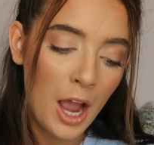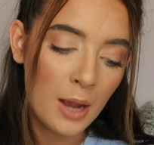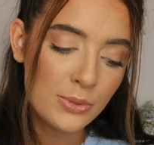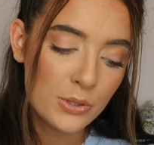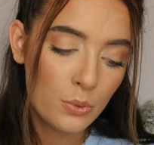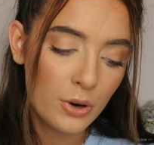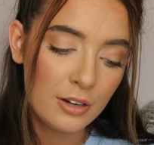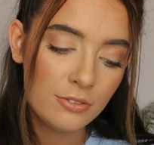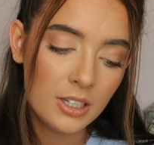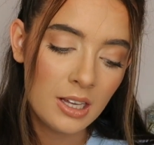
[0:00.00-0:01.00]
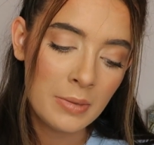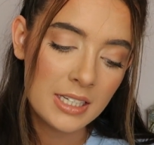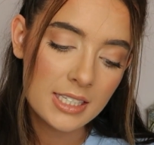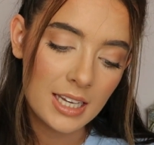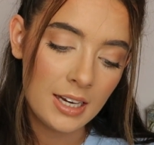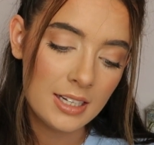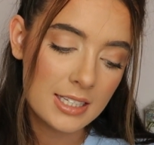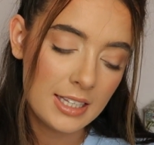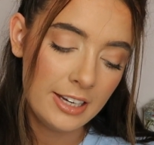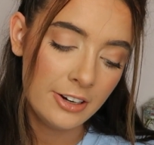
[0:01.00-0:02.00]
I'm so grateful that my skin
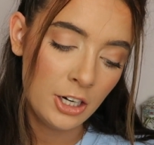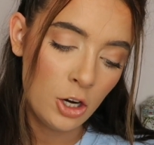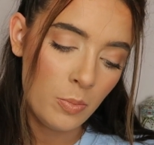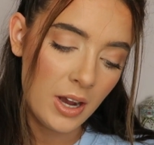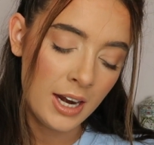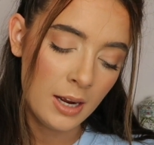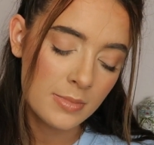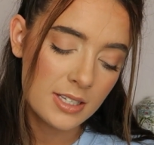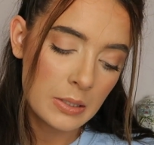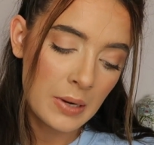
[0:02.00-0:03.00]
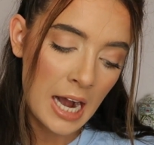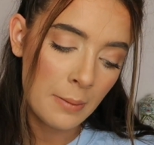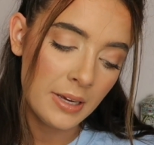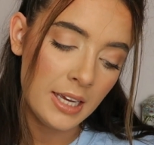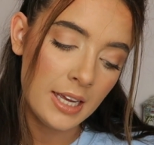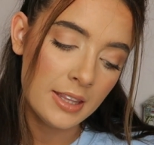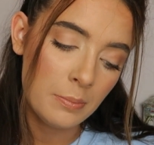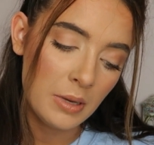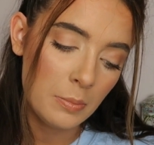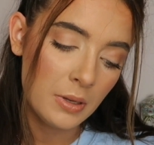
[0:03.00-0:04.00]
is clearing up, and I'm so happy
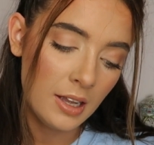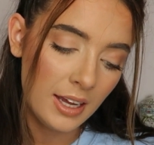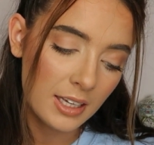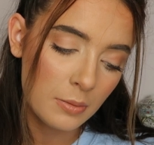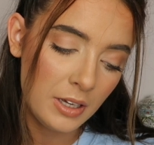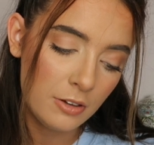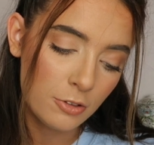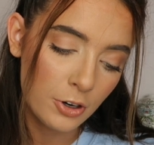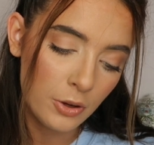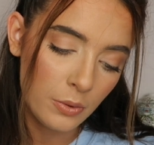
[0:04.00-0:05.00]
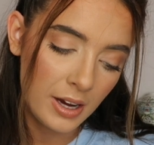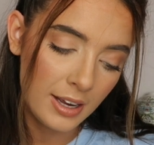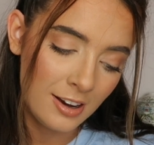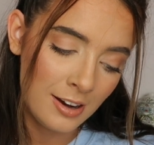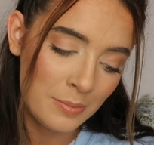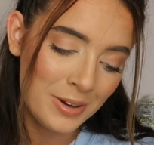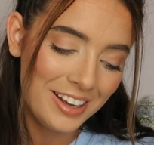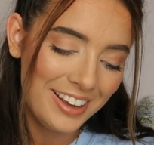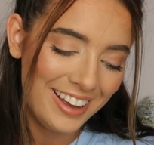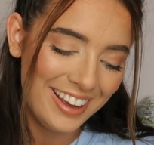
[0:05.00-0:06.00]
that people like me for who I am.
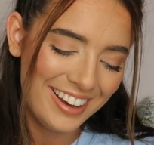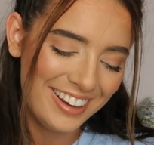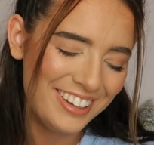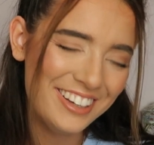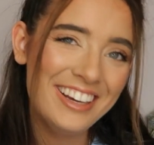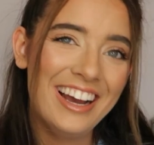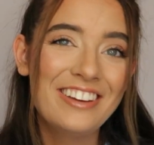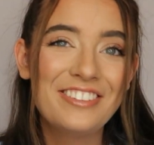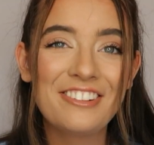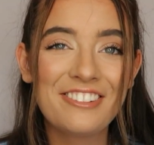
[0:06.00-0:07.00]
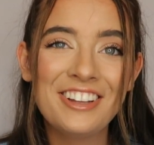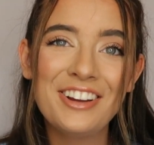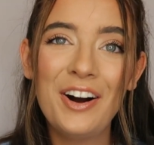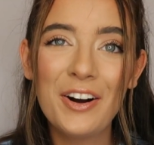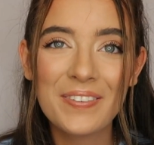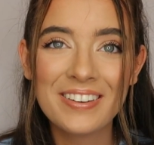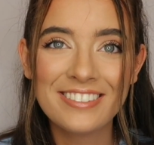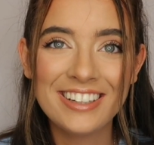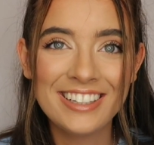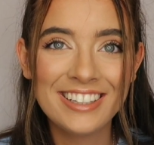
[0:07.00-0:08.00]
I feel really awkward
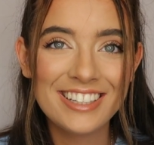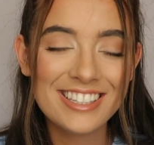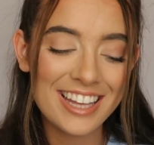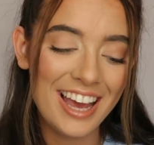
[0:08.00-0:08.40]
reading this.